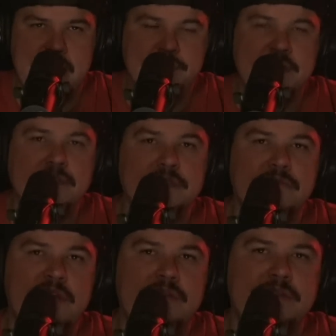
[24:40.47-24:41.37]
It was
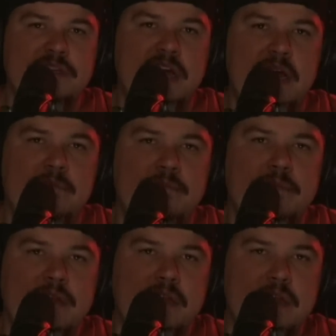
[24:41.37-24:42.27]
also around this time
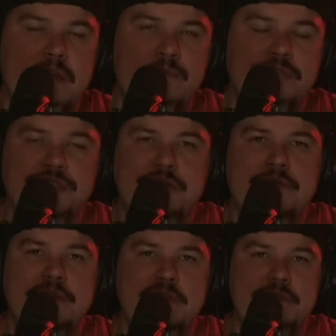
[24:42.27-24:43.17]
when
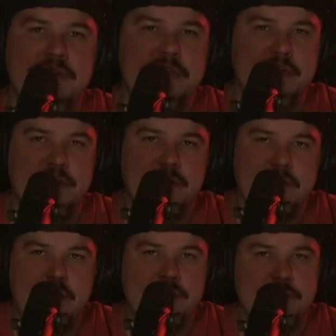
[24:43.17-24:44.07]
children living
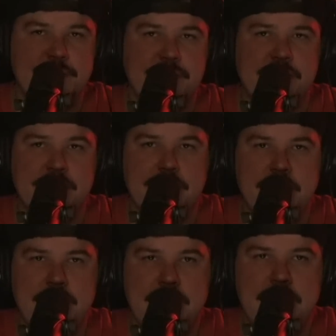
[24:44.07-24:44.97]
near Altamira
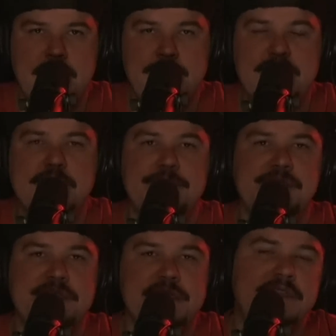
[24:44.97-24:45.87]
began
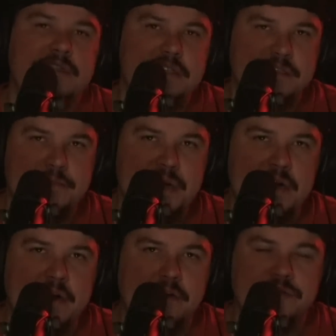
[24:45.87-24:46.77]
mysteriously
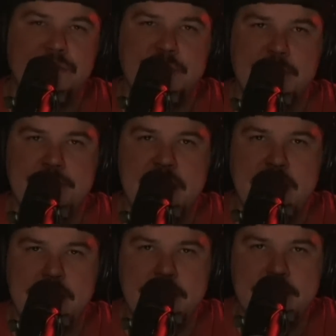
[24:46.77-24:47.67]
disappearing or showing up
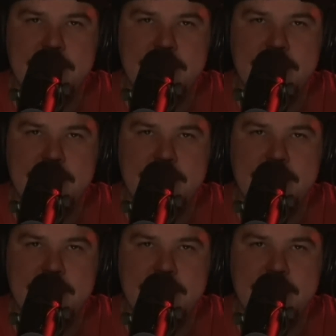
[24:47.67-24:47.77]
dead.